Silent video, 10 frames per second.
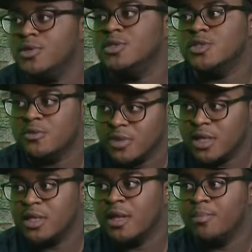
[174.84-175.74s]
deserve to
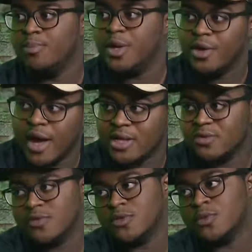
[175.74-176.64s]
get in. Like Beal got his
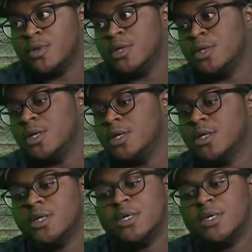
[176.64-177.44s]
first one in there.